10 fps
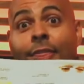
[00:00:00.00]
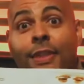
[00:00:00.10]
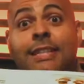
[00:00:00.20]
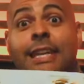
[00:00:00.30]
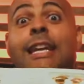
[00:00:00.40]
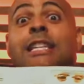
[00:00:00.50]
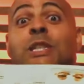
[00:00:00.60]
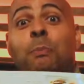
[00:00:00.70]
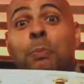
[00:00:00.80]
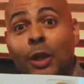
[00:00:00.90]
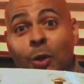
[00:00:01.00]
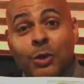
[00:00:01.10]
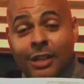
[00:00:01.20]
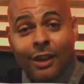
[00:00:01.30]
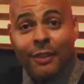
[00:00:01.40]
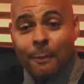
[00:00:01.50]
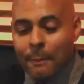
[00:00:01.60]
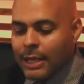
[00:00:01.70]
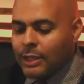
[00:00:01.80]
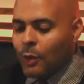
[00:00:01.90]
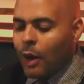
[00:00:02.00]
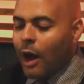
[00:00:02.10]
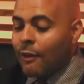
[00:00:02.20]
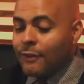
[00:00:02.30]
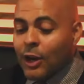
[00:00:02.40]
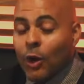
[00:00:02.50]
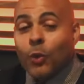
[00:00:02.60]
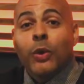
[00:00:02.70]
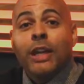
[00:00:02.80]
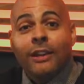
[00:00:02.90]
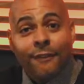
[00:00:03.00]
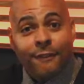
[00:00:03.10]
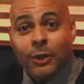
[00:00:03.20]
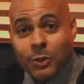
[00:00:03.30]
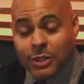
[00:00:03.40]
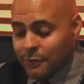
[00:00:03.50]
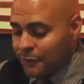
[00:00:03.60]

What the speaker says: this explosion on the menu of Korean fusion